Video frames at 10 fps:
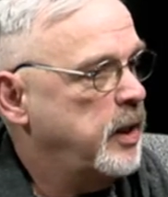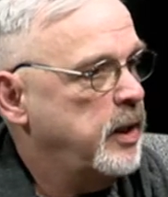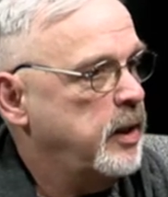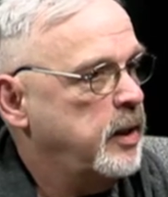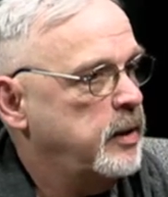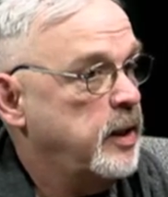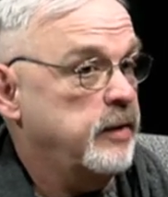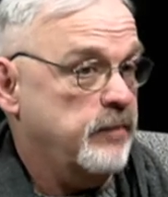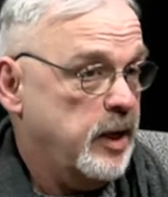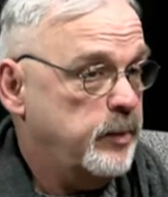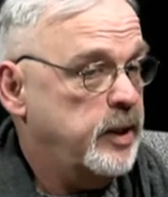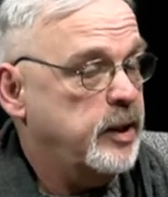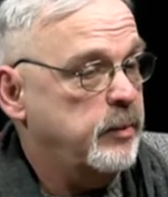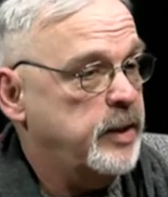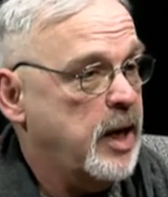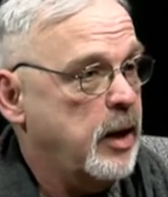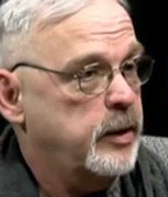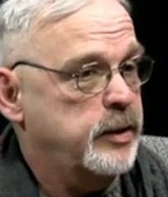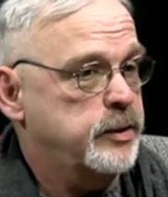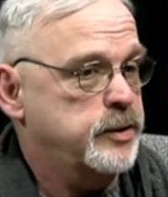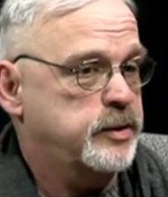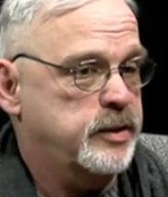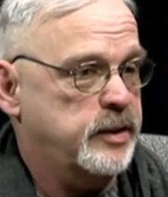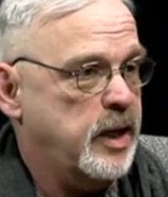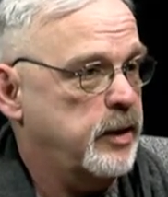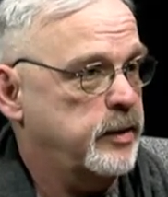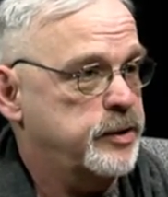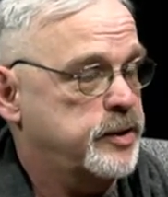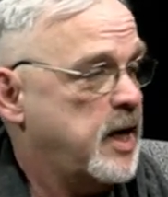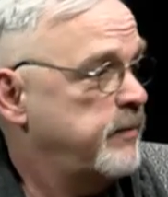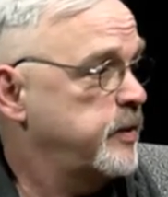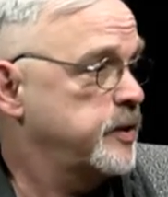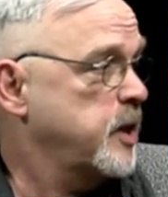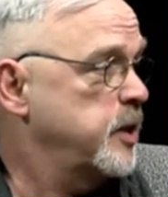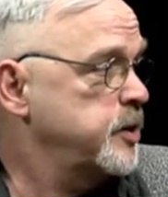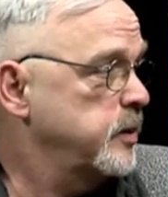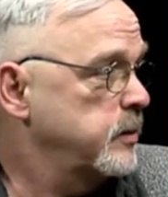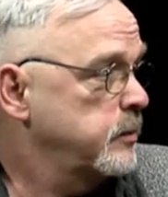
And they invited me to come down and just sit down and just have a discussion.